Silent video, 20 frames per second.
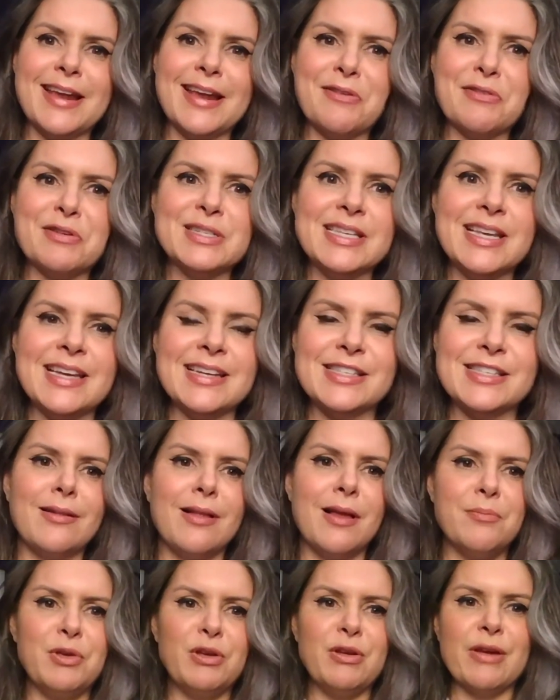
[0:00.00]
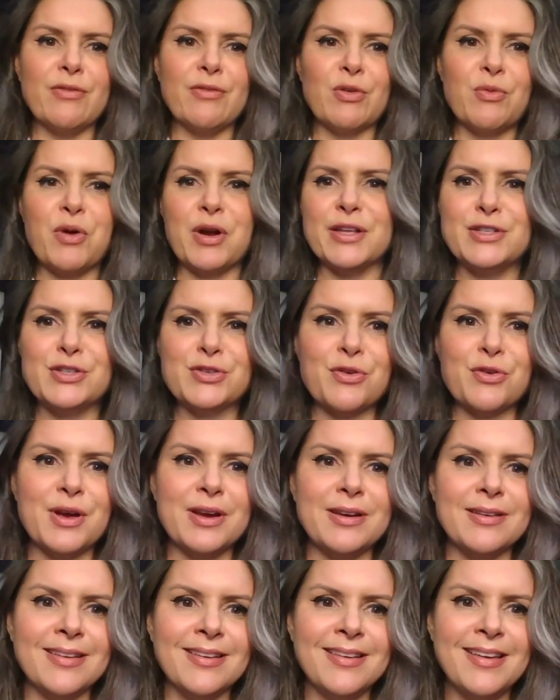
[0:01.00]
I always say it's a club you never want to
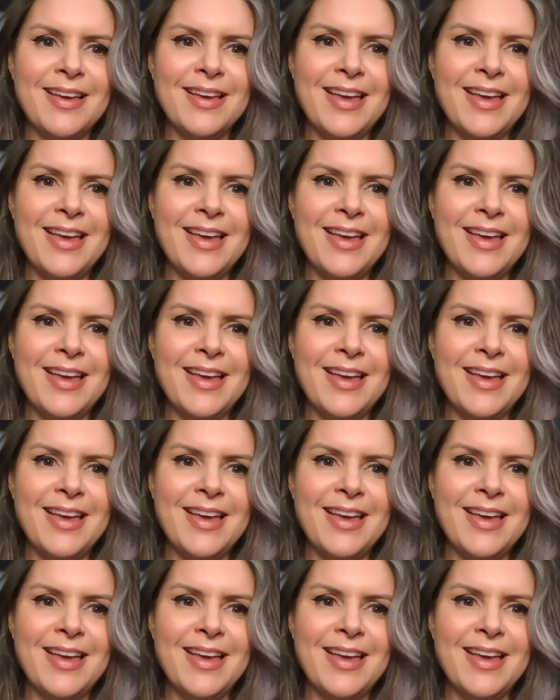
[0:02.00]
join